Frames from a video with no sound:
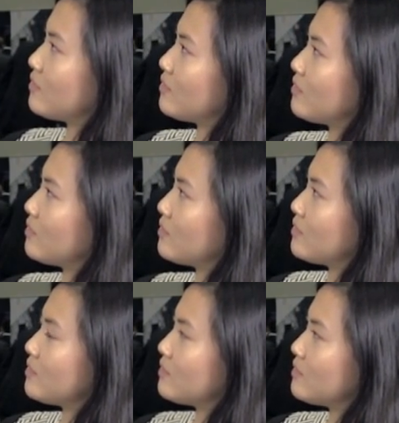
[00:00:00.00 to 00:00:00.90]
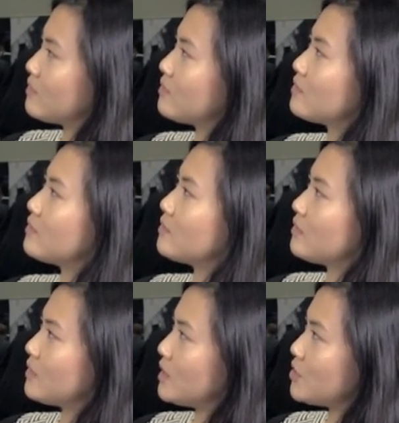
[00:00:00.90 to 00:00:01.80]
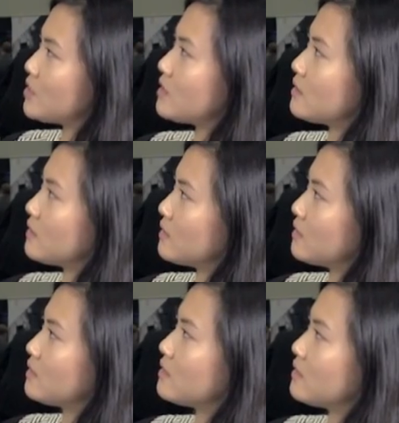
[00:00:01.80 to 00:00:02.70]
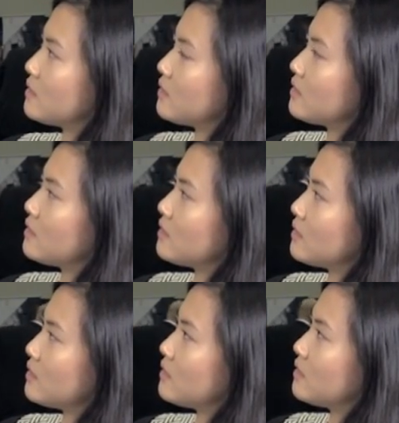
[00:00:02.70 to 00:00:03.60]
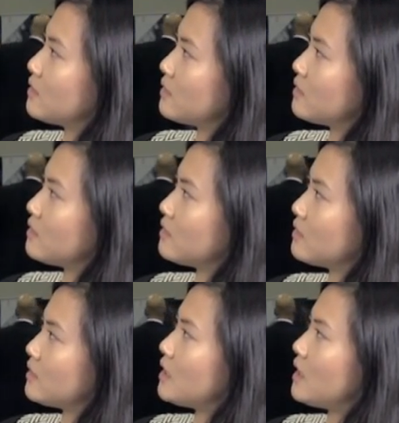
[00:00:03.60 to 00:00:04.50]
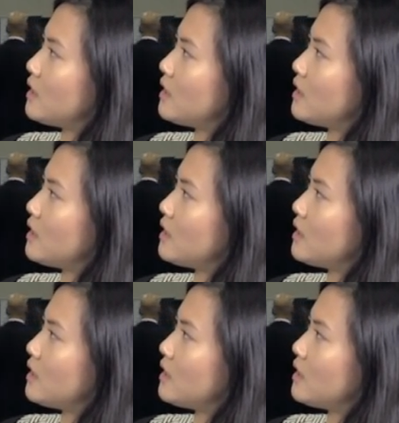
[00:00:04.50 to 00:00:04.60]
[no speech]